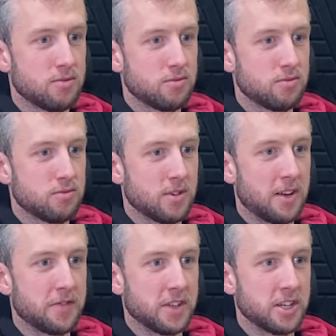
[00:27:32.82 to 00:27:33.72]
I've seen
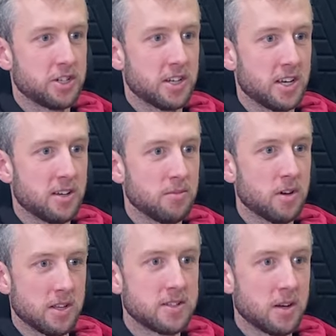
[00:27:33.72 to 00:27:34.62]
inflation, eh? Yeah,
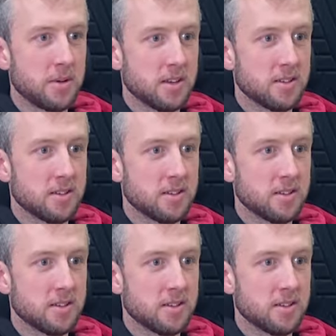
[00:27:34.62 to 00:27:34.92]
well, tell me.